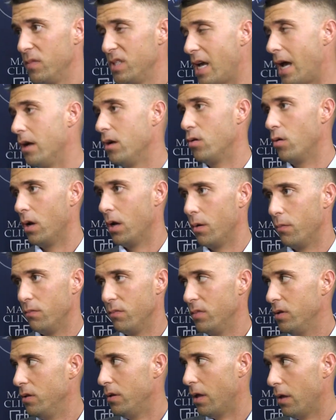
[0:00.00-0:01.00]
diagram
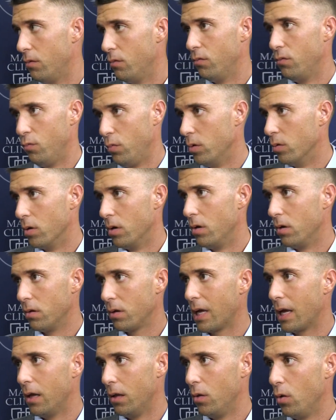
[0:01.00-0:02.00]
that we were all
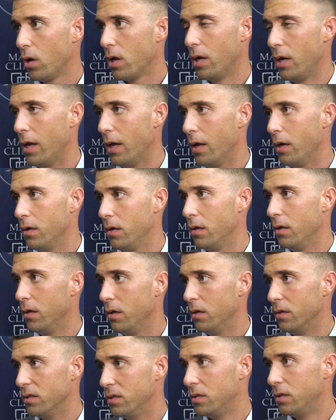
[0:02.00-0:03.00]
kind of looking at,
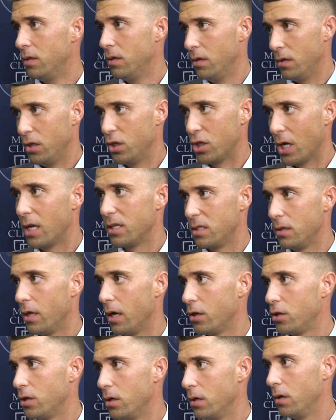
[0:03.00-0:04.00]
is the shot
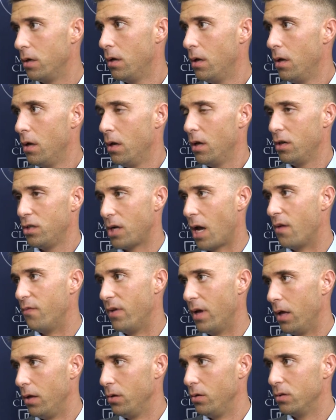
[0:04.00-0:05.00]
selection, shot
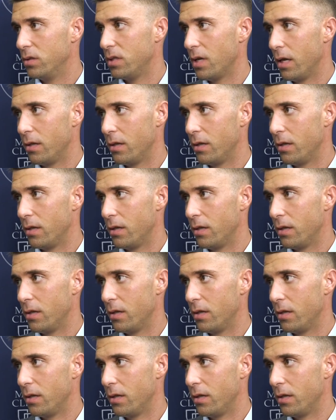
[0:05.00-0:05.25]
values.